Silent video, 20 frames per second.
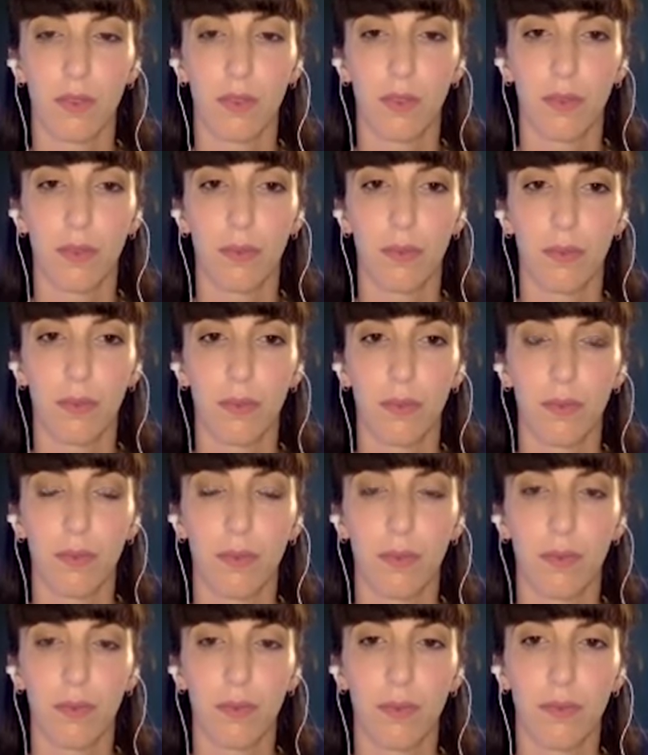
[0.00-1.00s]

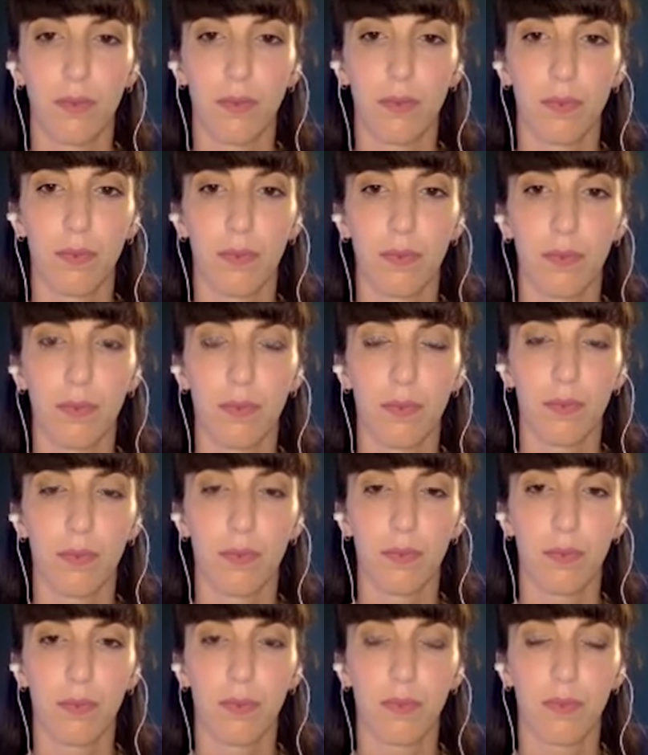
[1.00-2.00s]

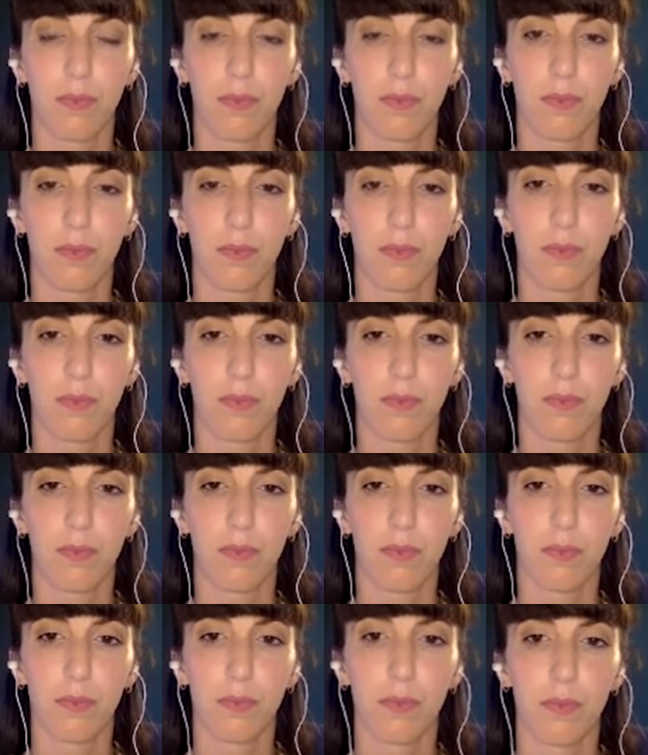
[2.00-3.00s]

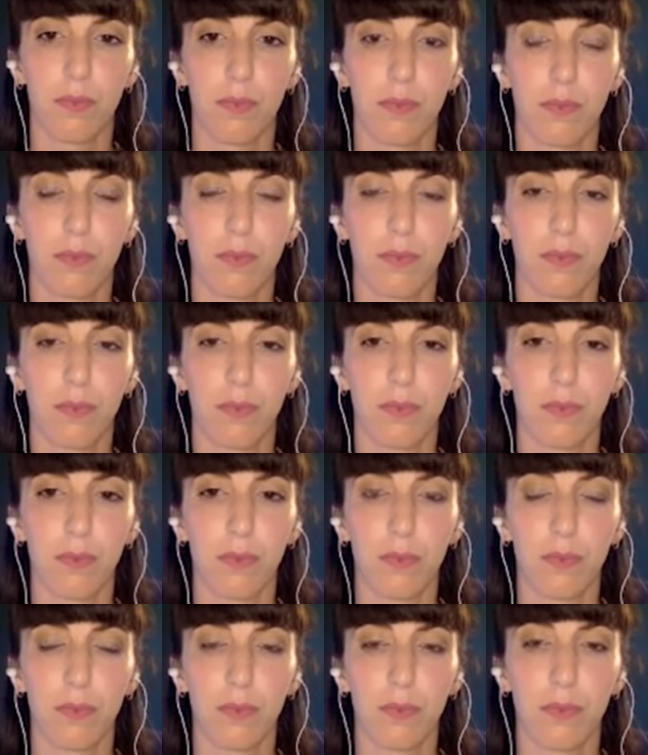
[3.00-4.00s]

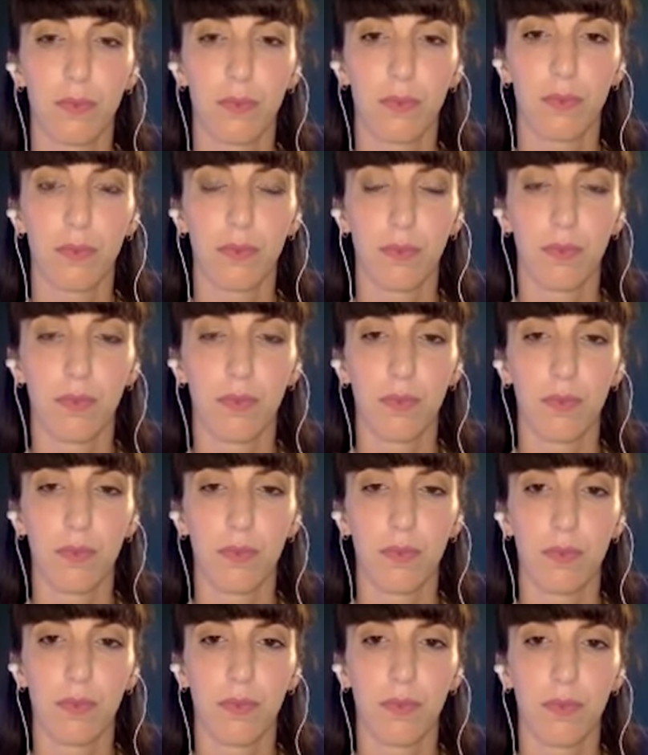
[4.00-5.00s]

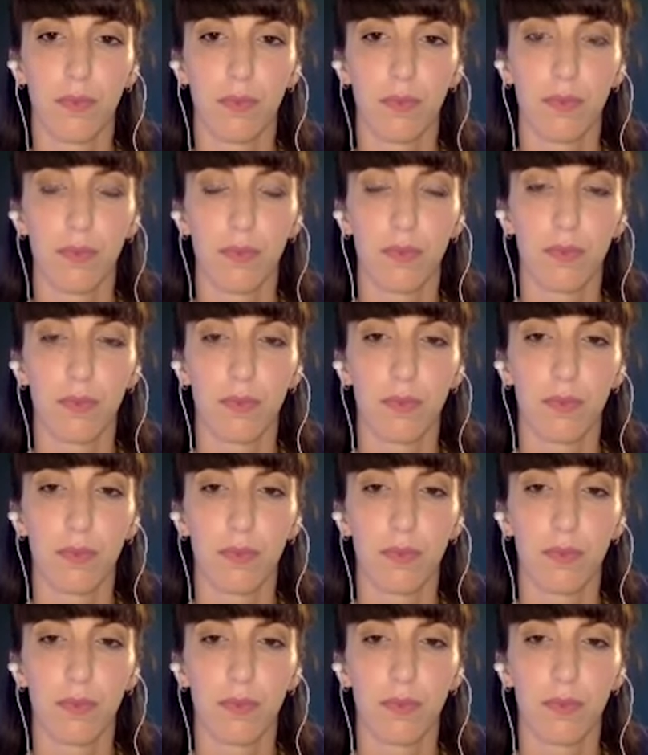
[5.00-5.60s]
(silent)